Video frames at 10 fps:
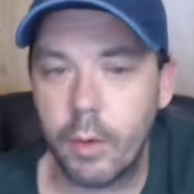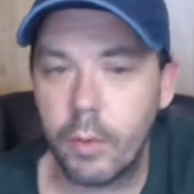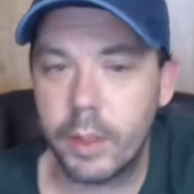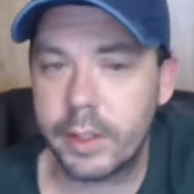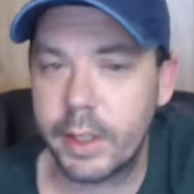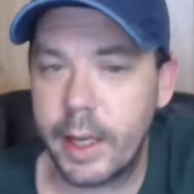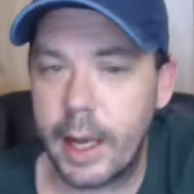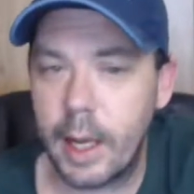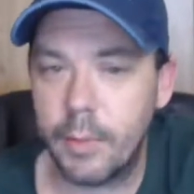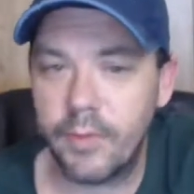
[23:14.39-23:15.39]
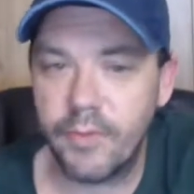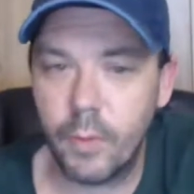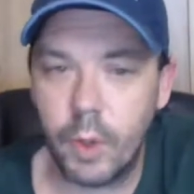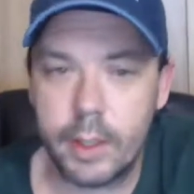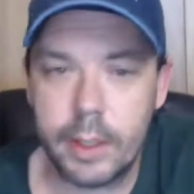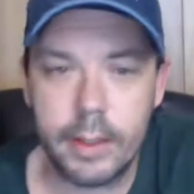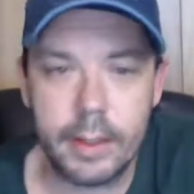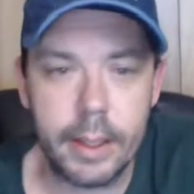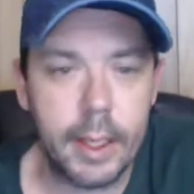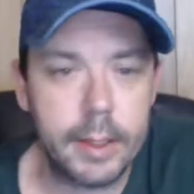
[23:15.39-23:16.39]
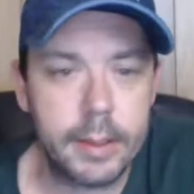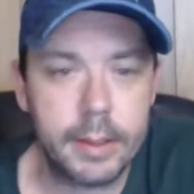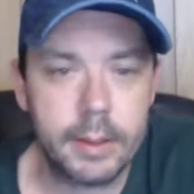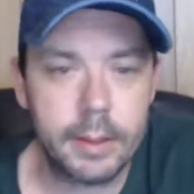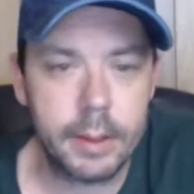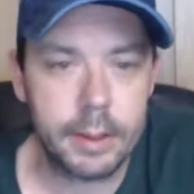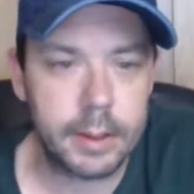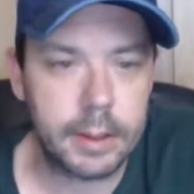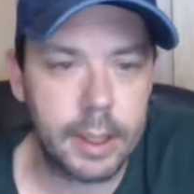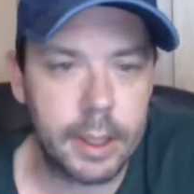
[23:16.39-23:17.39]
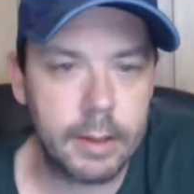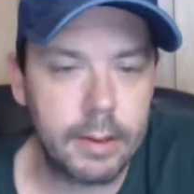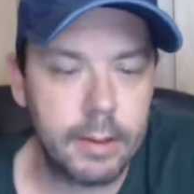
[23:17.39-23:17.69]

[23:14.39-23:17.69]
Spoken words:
and what's going to happen from one day to the next. You just got to